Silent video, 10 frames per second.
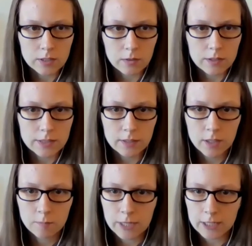Okay,
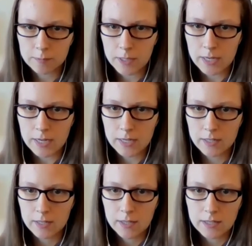so the steroid box
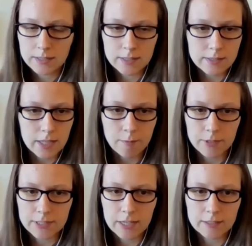plot, it's
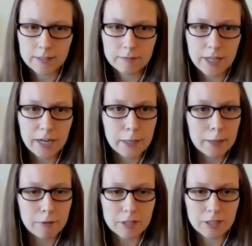the same exact
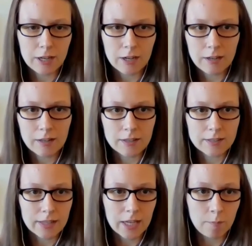data that we
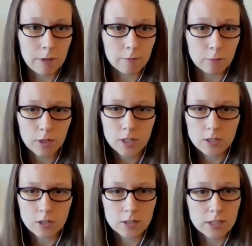saw in the slide
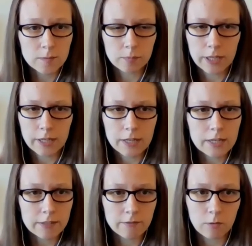before, it's just
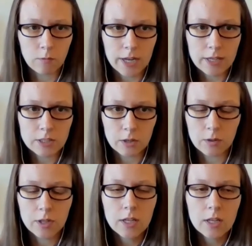displayed in a different
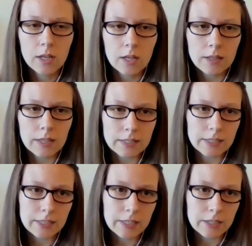way. So
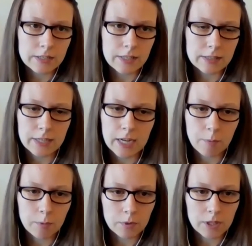the idea here is
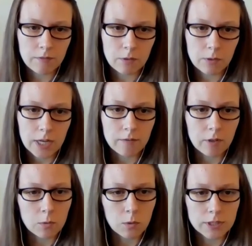at the top, it will give
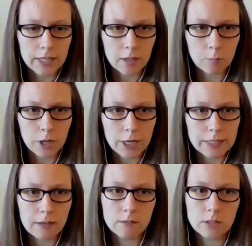you kind of a
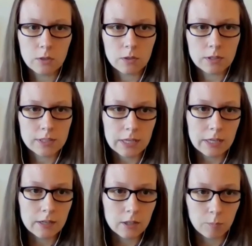quartile breakdown, so you
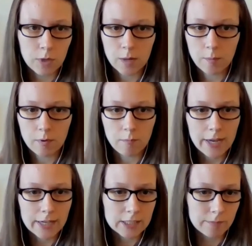can see your
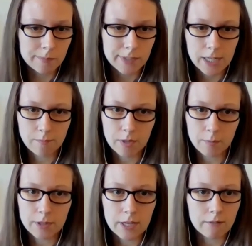minimum and maximum
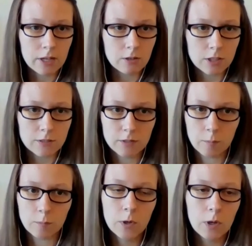time, maybe that
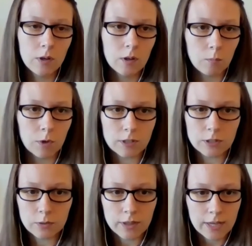ranges from
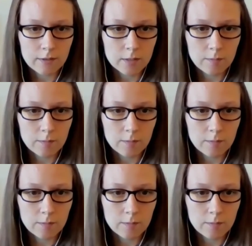1 to